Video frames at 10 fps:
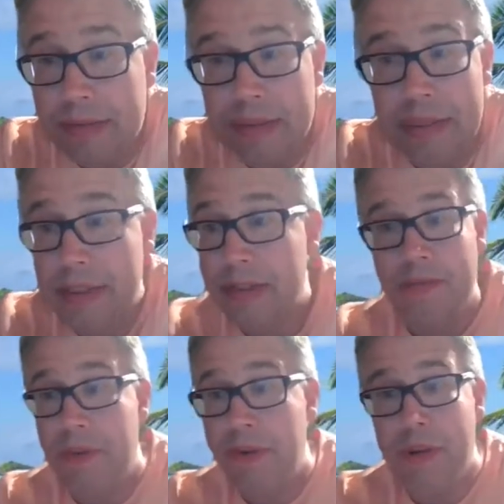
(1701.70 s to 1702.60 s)
He's a
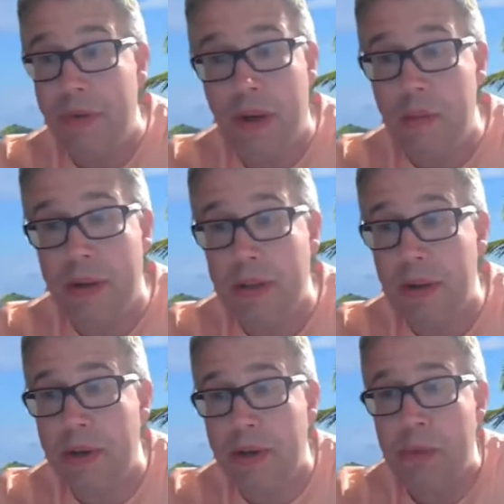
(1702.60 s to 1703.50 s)
very good harmonica
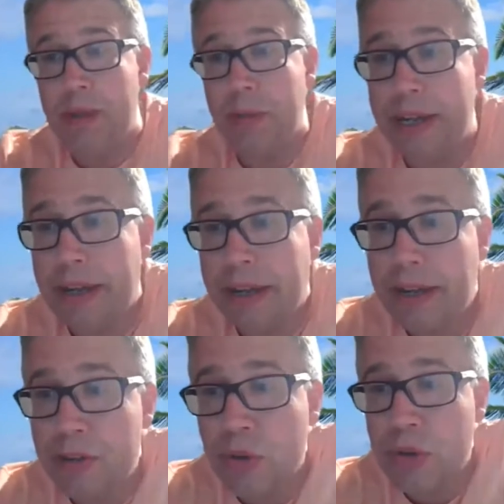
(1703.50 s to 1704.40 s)
player, by the way. And I
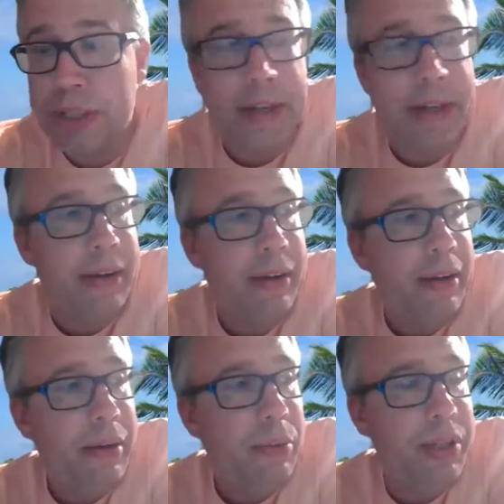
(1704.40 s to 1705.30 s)
saw he did a
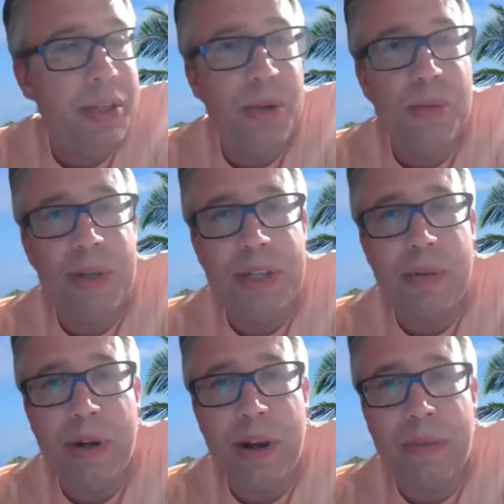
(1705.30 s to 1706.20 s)
video with the
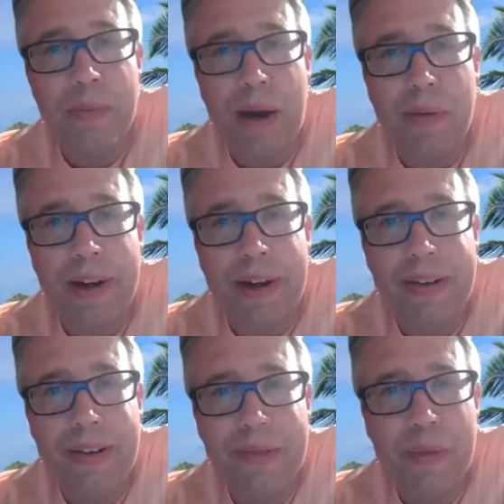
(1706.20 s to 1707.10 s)
Brendan Power here,
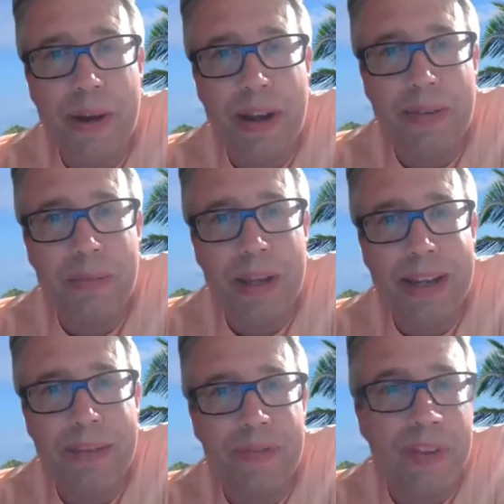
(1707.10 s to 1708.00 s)
where Brendan played
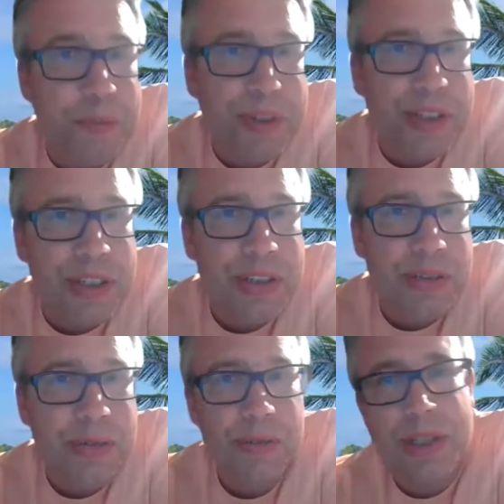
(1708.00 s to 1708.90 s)
in fifth position,
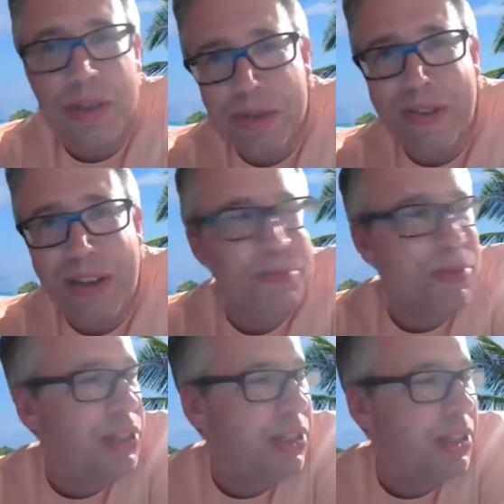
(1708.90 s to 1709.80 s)
which is a nice
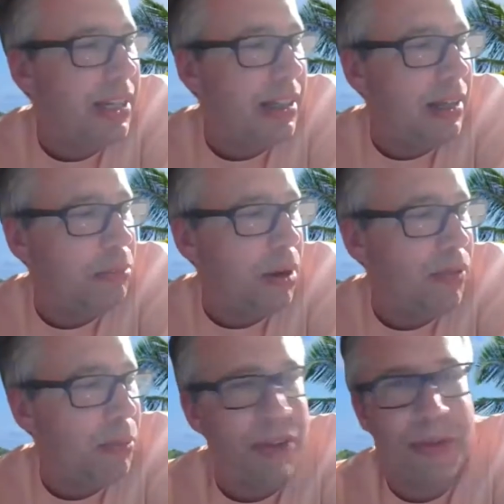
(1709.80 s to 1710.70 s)
position in
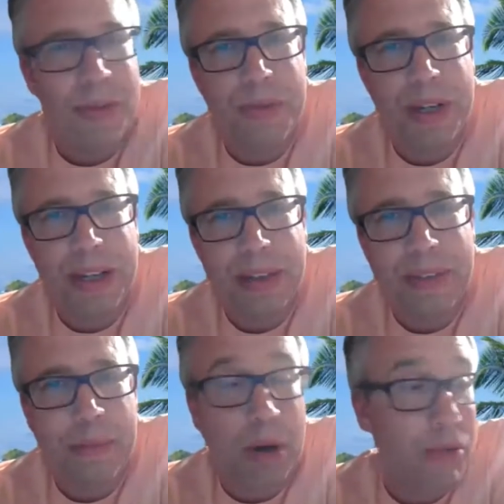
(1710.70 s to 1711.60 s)
power bender tuning. And I
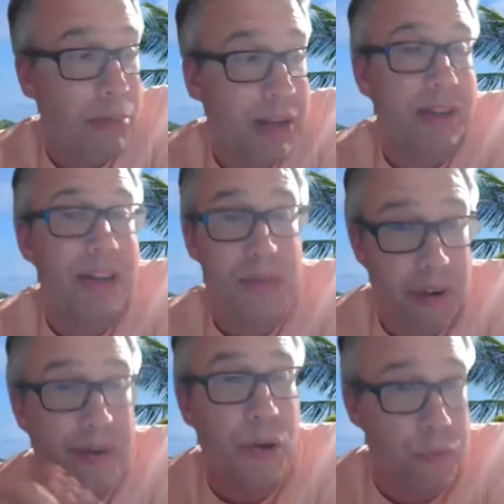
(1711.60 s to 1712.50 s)
think power bender is
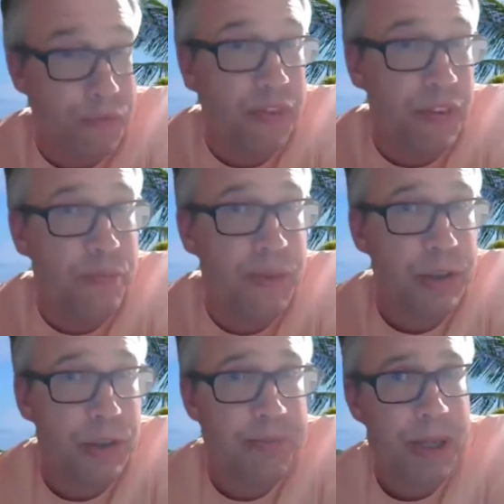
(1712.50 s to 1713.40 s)
very good for fifth
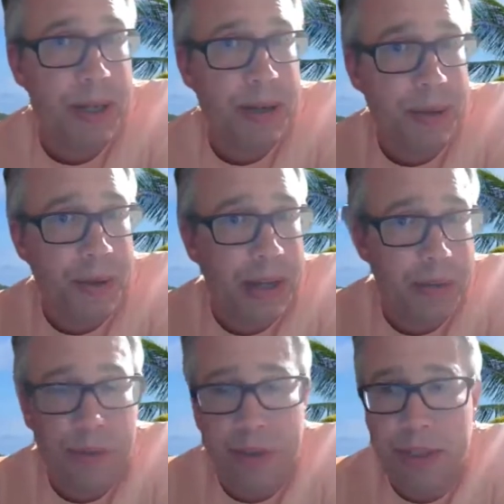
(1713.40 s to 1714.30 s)
position. You get
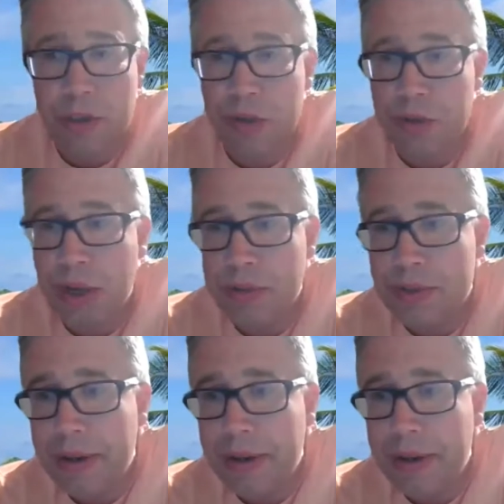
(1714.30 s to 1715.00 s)
some really juicy notes there.